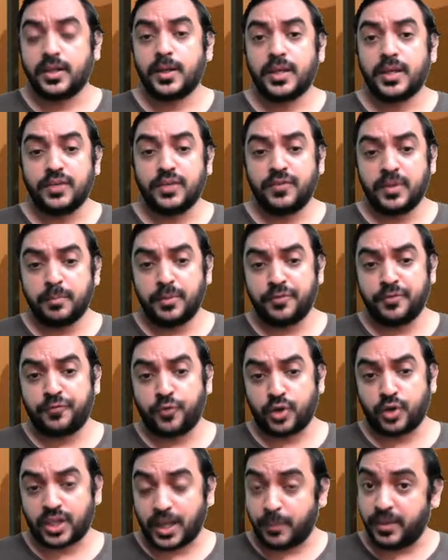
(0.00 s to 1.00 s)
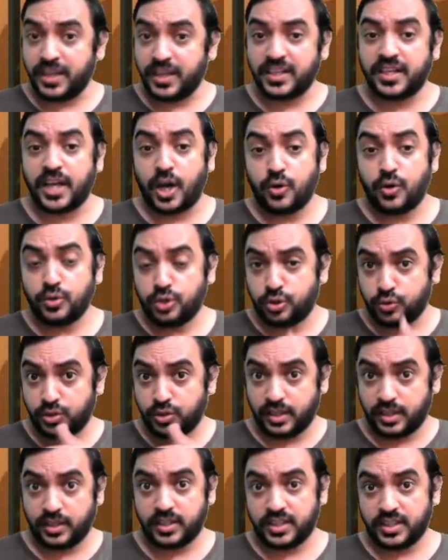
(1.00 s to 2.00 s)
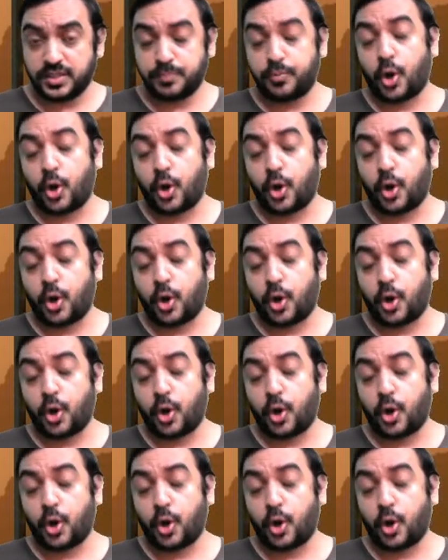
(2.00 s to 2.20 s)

Even before coming down to the